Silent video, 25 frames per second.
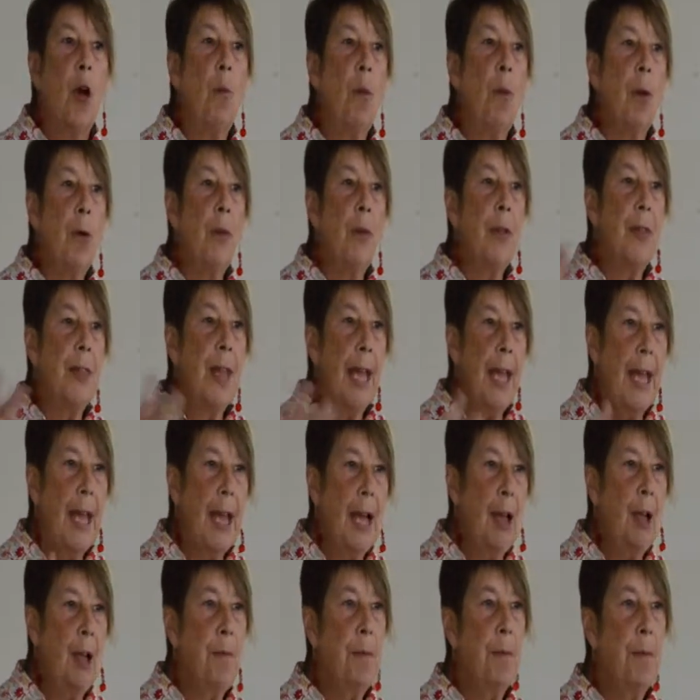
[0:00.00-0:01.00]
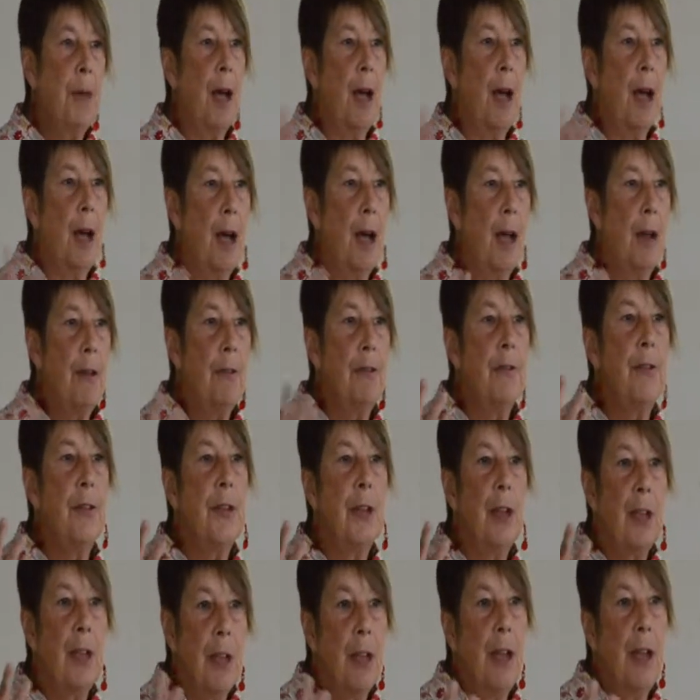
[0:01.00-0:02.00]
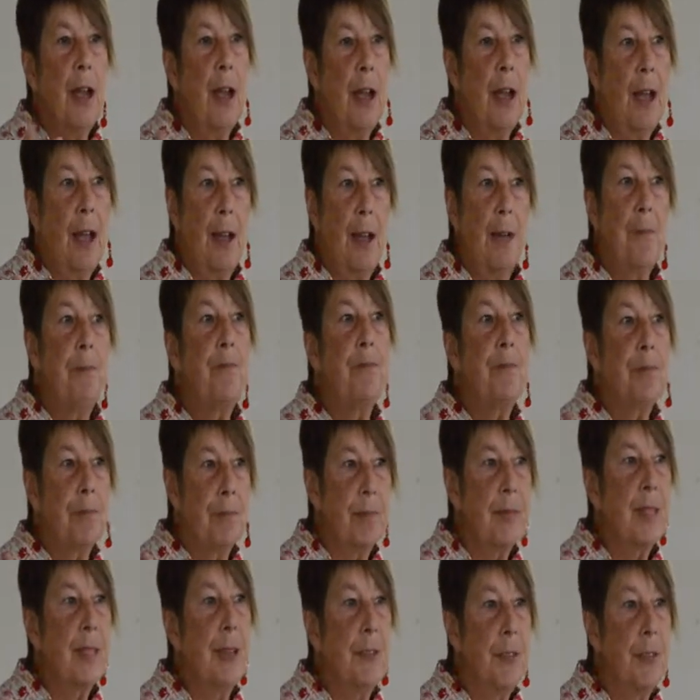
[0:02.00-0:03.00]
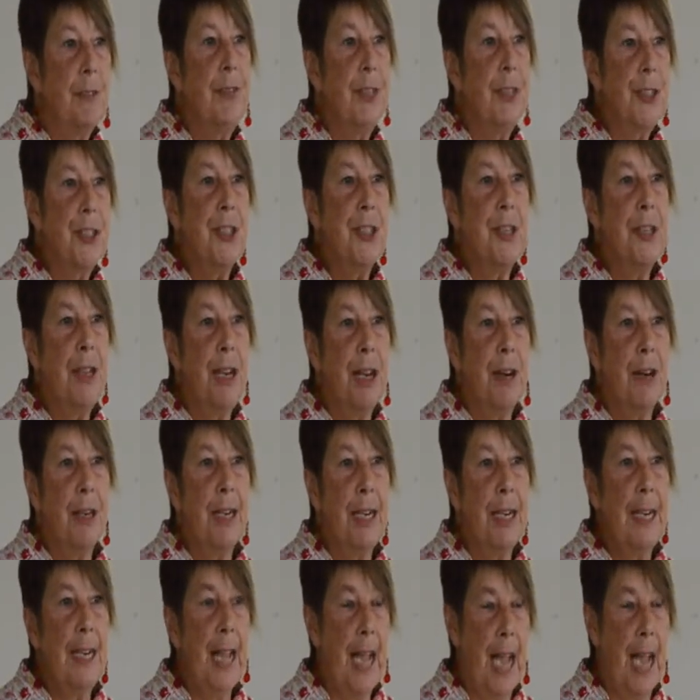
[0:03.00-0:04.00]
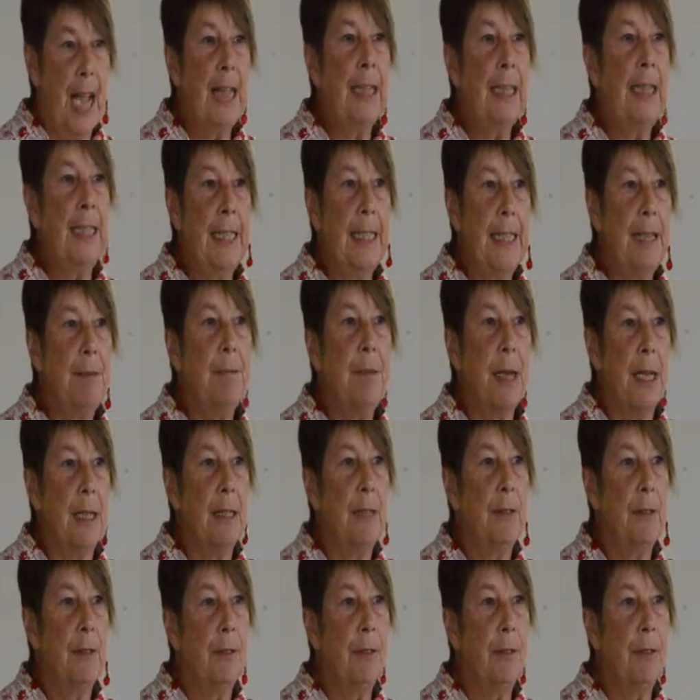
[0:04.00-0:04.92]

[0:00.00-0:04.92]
But with the help of a visionary, Al Lima,